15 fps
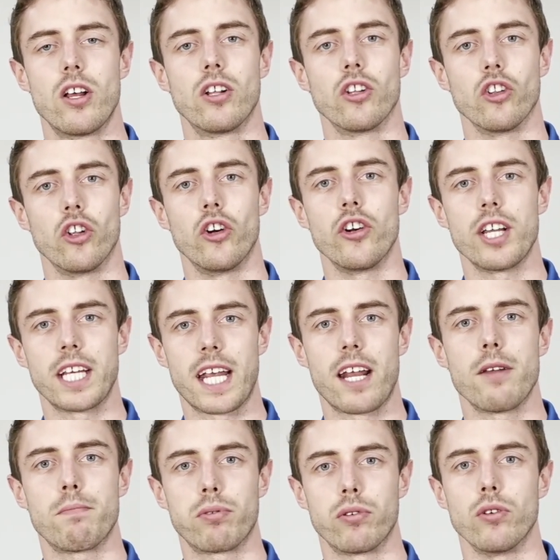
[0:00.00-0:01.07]
learning, and
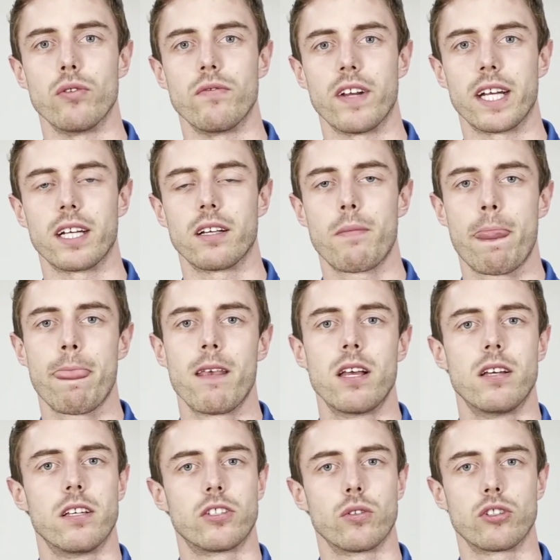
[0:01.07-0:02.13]
improving.
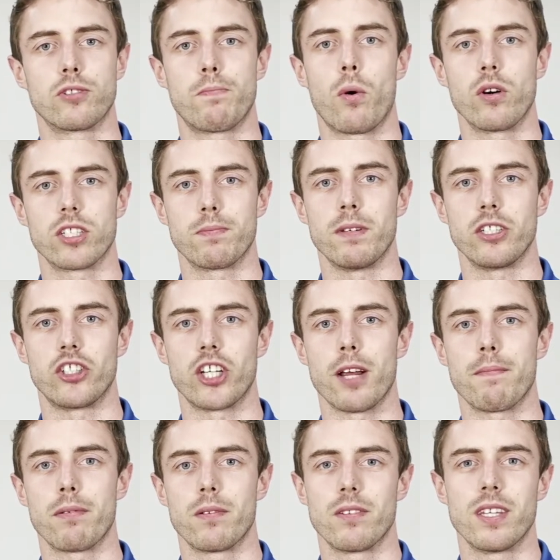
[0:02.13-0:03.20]
So
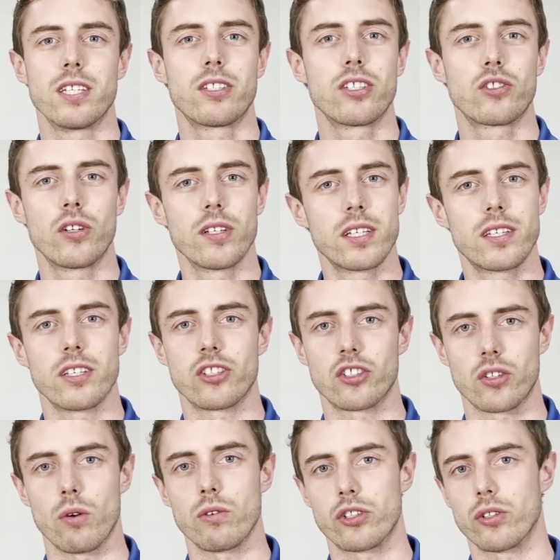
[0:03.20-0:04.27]
sportsmanship, this is really the
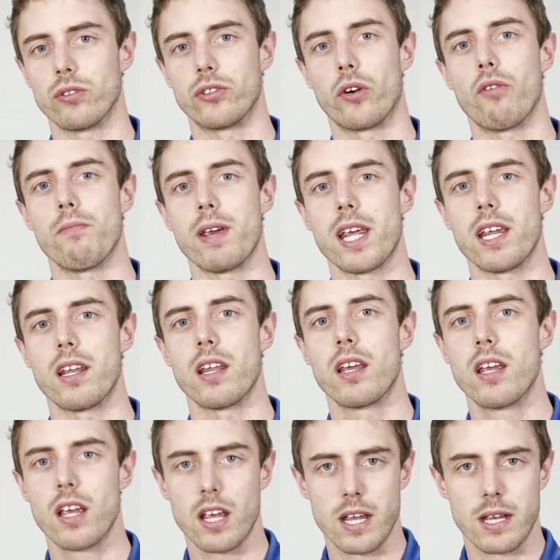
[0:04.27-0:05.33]
social domain.
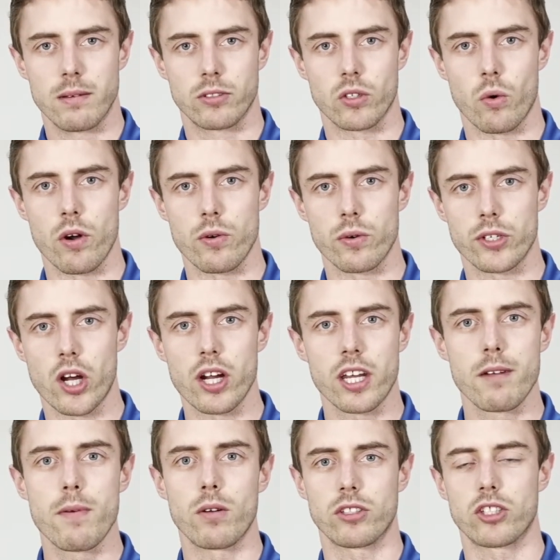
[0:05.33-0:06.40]
So when we're
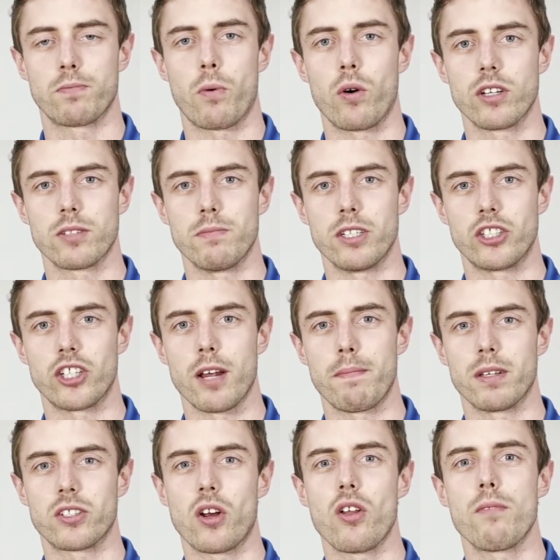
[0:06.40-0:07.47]
talking about sportsmanship,
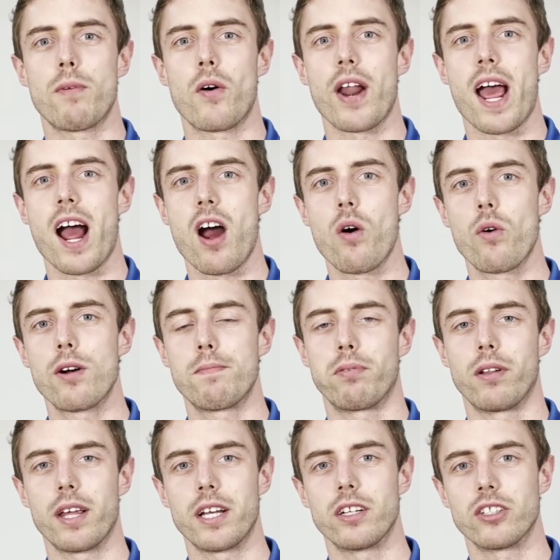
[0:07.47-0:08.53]
it's all about how are
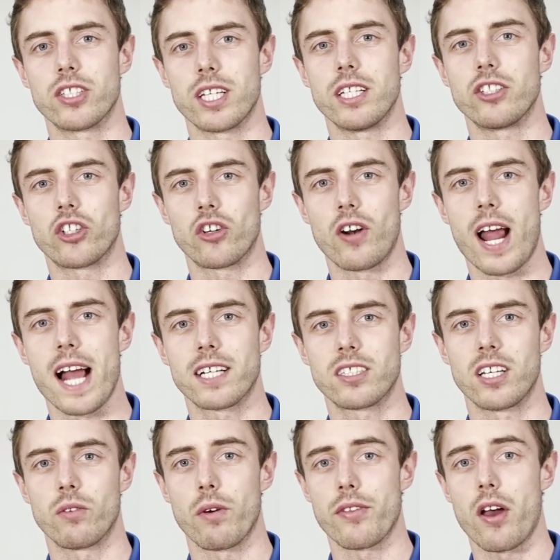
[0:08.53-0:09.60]
players
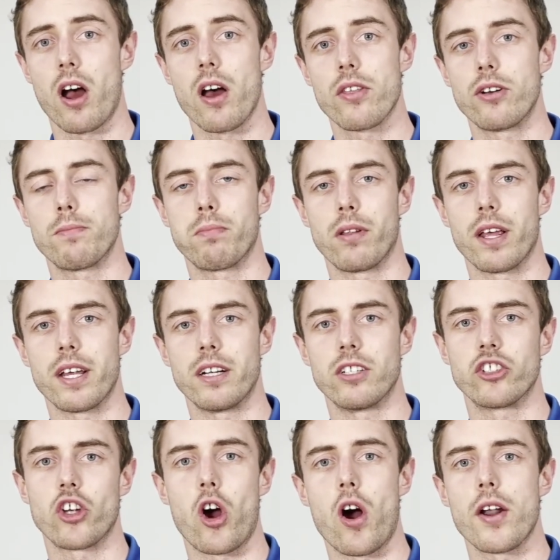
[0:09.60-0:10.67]
interacting with other
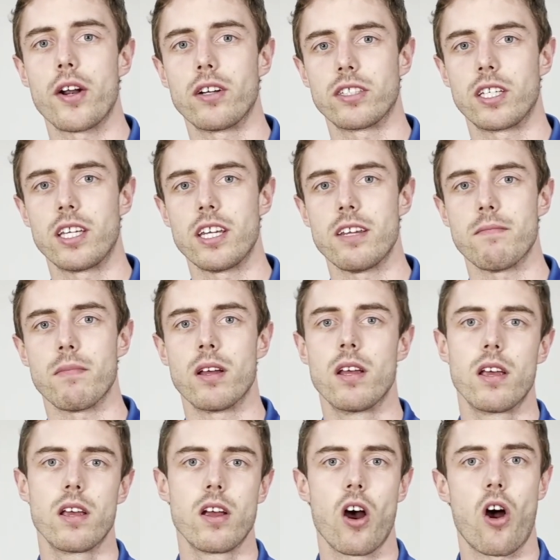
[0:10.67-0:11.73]
players on our team.
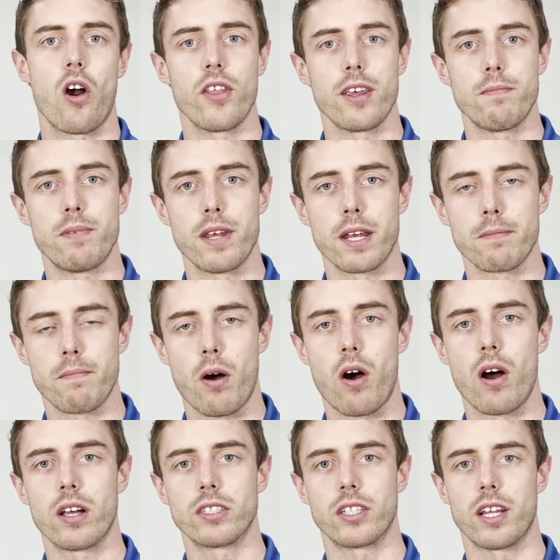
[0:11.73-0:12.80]
Are they being
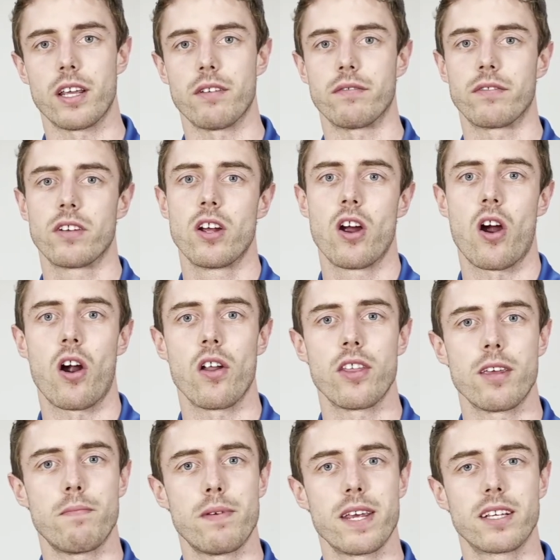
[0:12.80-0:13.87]
positive? Are
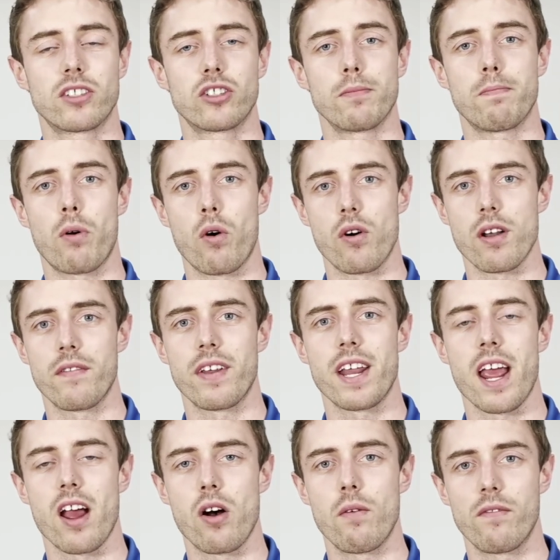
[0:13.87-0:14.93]
they being supportive and
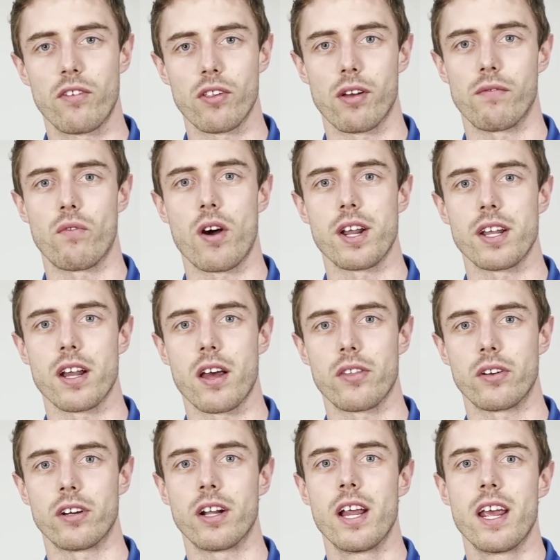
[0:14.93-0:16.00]
helpful of one
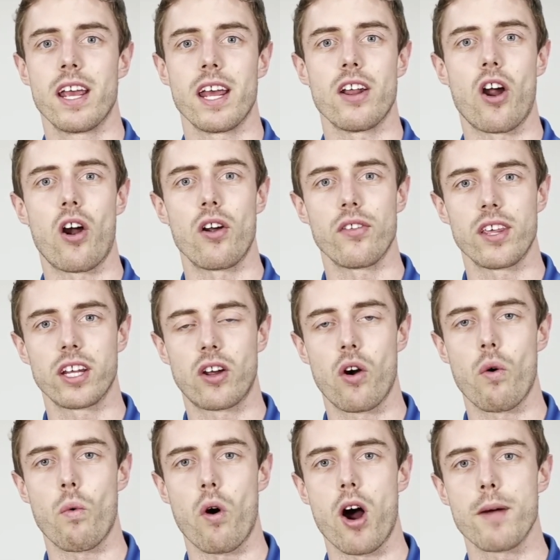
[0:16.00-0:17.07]
another? And are they
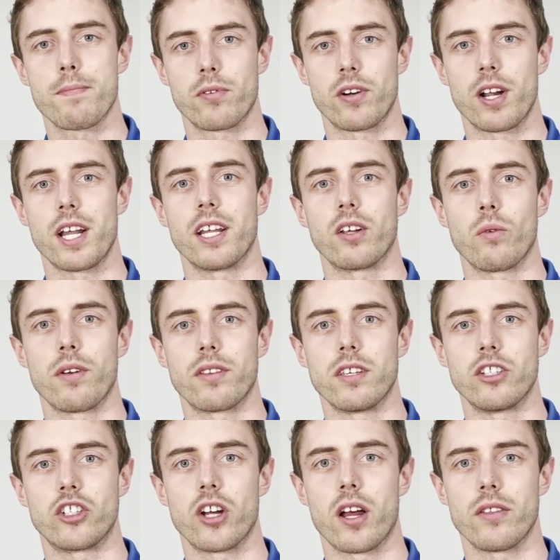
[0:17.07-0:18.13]
cooperating with
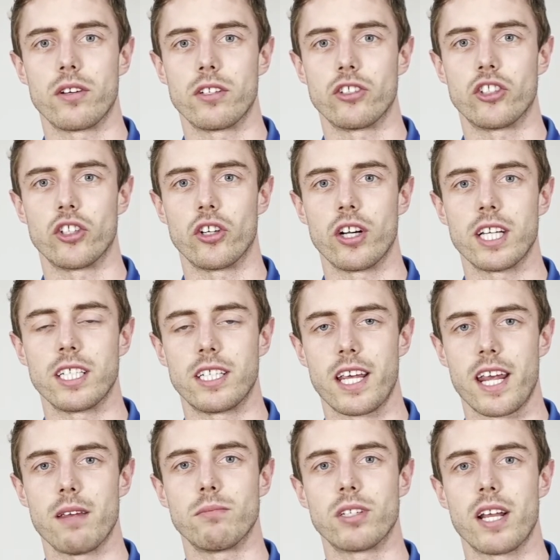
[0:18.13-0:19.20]
each other during
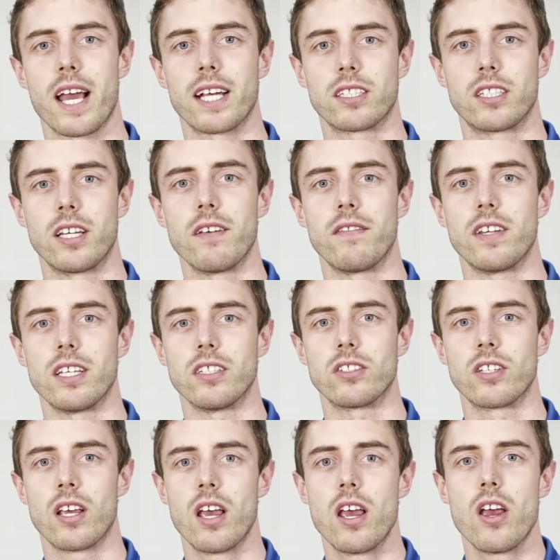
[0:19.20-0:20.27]
games and
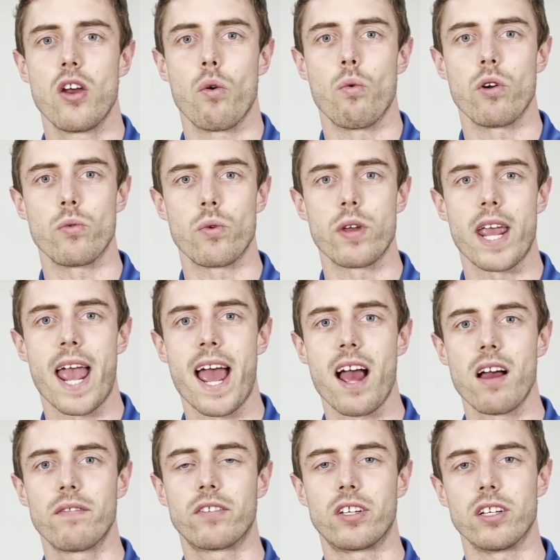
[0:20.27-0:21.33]
activities? When we
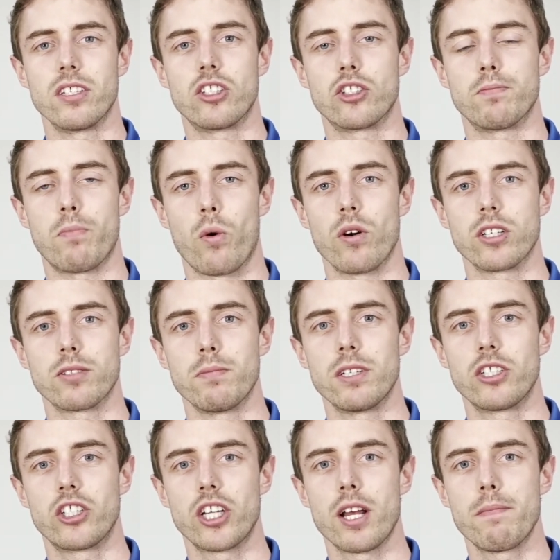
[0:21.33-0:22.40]
have good
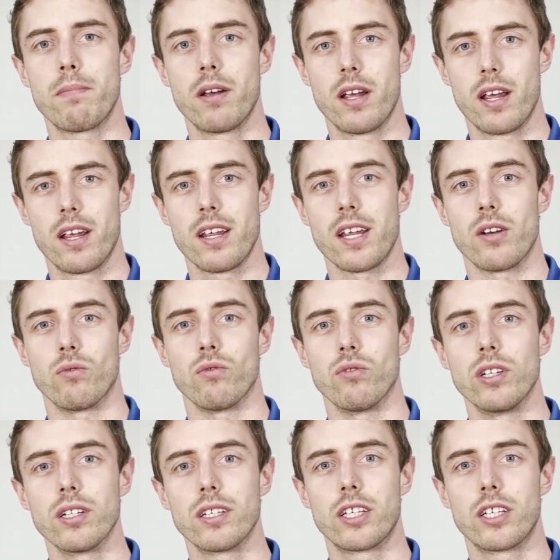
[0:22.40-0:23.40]
sportsmanship, it really